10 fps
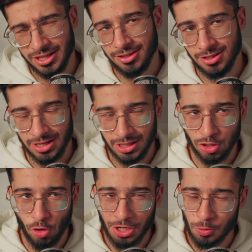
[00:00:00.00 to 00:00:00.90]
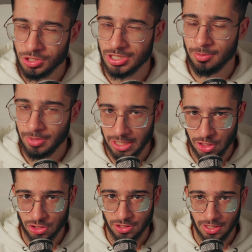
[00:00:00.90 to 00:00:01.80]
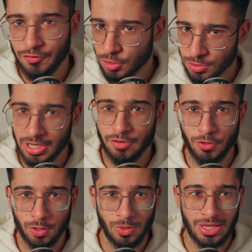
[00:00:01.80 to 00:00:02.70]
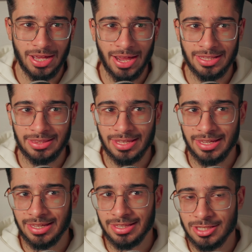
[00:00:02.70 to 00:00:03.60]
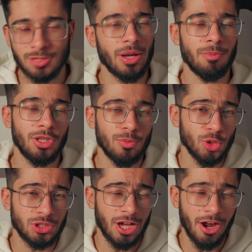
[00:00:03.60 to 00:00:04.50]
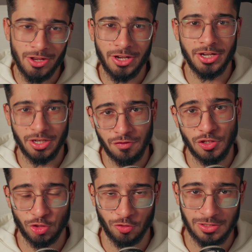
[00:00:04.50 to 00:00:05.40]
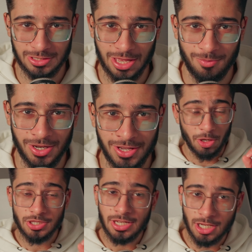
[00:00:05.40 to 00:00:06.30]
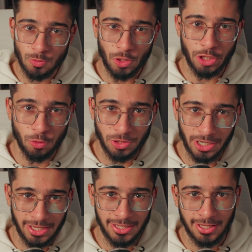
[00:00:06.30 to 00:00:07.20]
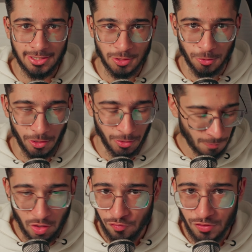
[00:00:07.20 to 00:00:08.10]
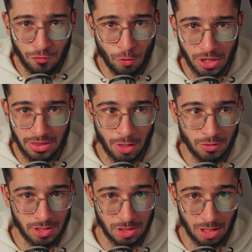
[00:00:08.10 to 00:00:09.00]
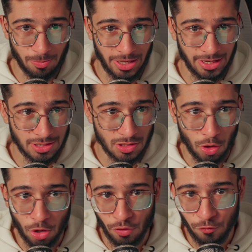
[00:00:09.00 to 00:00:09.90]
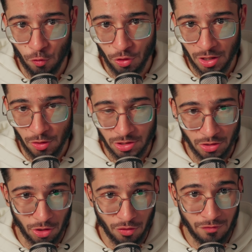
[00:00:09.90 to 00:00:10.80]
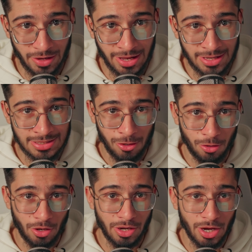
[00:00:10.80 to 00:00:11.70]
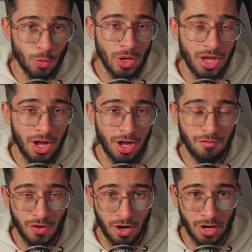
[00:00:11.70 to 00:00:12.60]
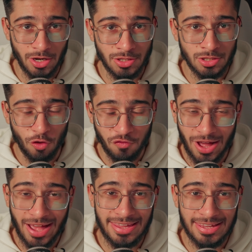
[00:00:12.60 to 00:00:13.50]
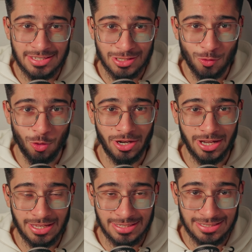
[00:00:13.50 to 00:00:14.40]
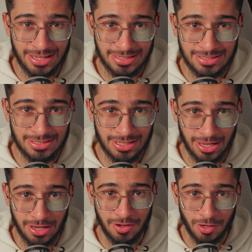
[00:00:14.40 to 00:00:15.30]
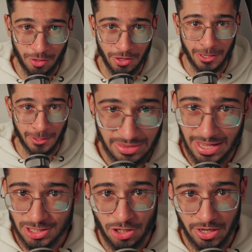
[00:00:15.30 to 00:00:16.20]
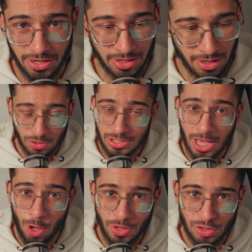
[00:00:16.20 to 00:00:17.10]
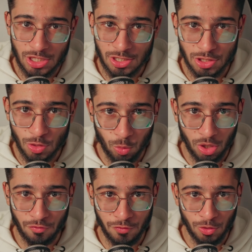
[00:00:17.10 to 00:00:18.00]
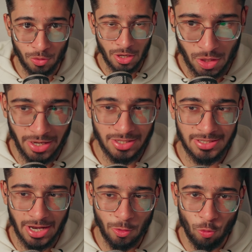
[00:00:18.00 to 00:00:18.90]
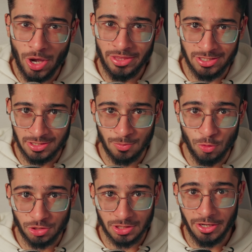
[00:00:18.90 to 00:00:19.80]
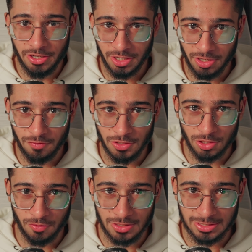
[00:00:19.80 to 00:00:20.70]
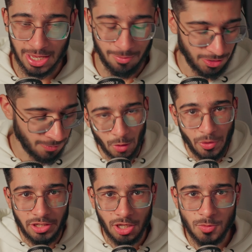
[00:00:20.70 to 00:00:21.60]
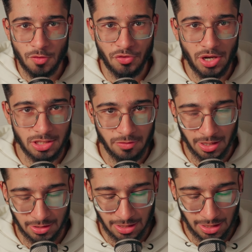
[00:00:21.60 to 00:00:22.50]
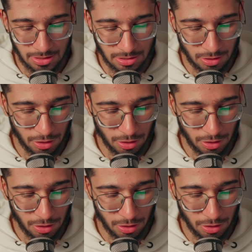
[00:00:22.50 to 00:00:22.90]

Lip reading: read this, I thought it was a limitation. After using it for a week, I think this might be the most underrated feature of this camera. Because here's what 230 gigs hold. Roughly 14,000 JPEGs or 4,000 RAW files or 2.5 hours of highest quality 6K recording. But that's not it. When you see how it changes your workflow, you'll understand why this is the most underrated feature of this camera. Now in terms of transferring things,